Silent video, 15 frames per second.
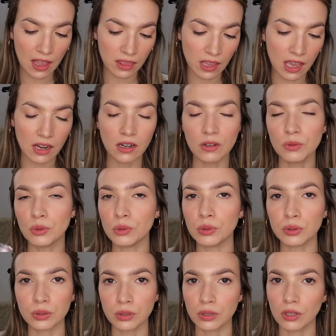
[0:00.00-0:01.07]
And then
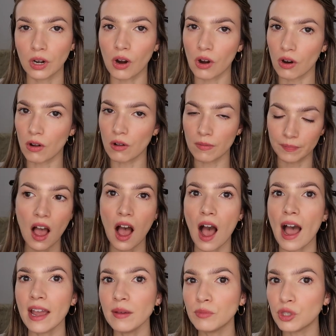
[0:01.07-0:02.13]
oof, girl,
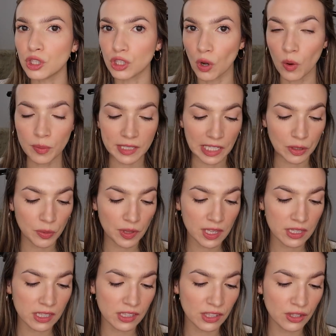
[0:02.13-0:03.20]
I am so obsessed with
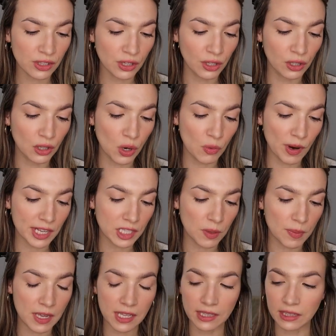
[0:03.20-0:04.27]
this. This is the Glow
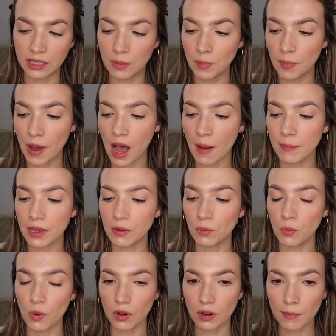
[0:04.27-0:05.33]
Recipe Lip Pop
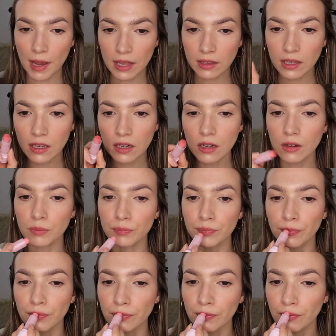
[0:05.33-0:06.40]
in Watermelon.
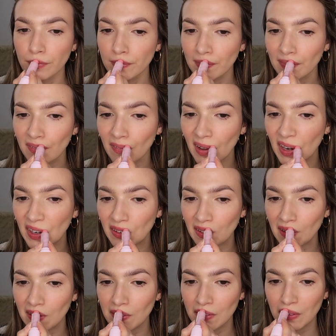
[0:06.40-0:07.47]
Mm, watch
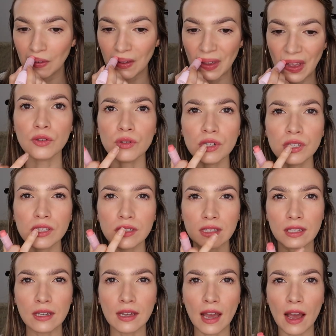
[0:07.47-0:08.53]
this. Can you just
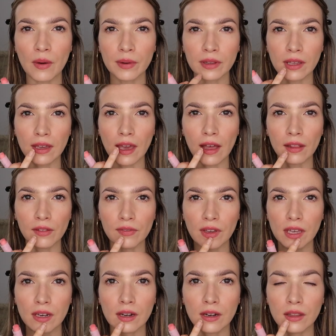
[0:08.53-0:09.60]
see how it like
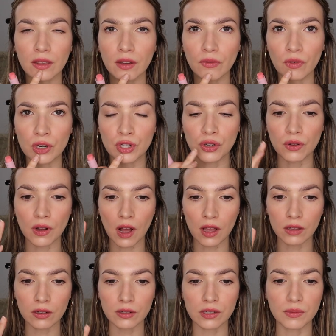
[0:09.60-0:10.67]
elevated the original
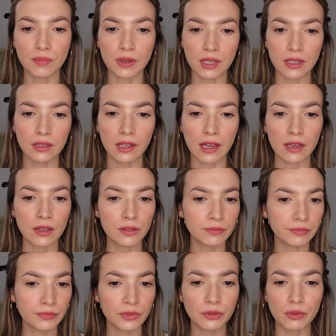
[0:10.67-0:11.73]
color to be like
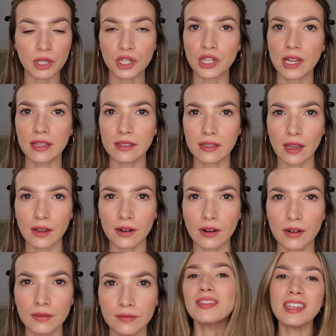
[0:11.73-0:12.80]
three shades
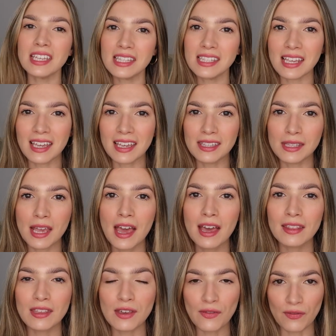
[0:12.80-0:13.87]
lighter? This is
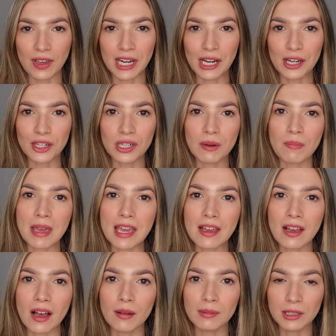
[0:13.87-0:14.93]
the finished
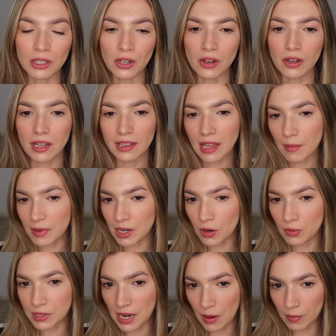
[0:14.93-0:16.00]
makeup look. Let me
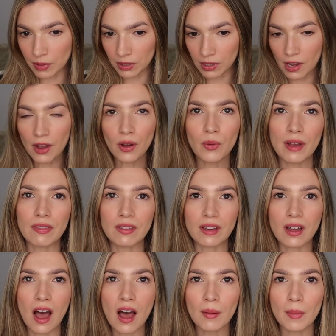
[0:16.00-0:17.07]
know down below in the
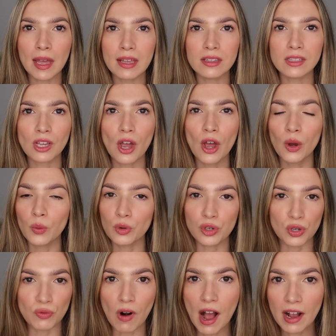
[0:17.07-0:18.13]
comments, would
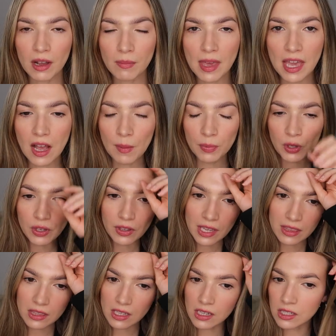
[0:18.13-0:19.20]
you rock a makeup look
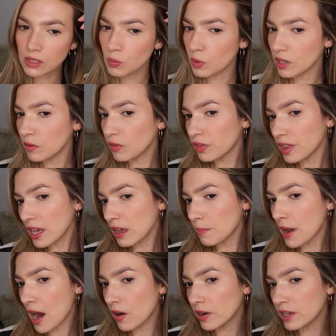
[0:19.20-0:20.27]
like this? What do you think
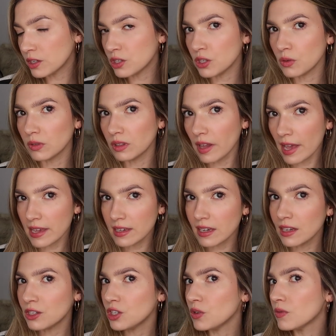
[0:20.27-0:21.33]
about it? Do you like
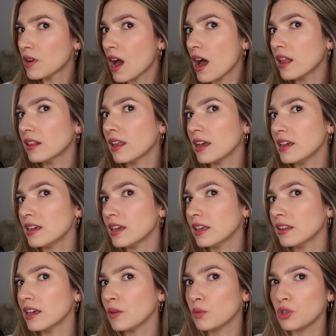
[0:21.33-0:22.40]
it? Do you not like
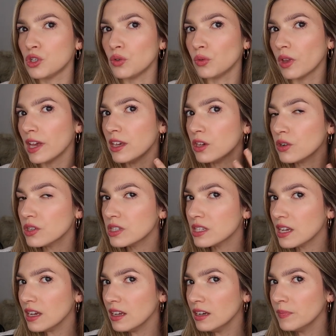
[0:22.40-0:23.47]
it? Like, would you like your
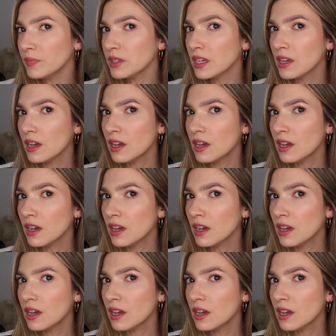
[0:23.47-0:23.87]
skin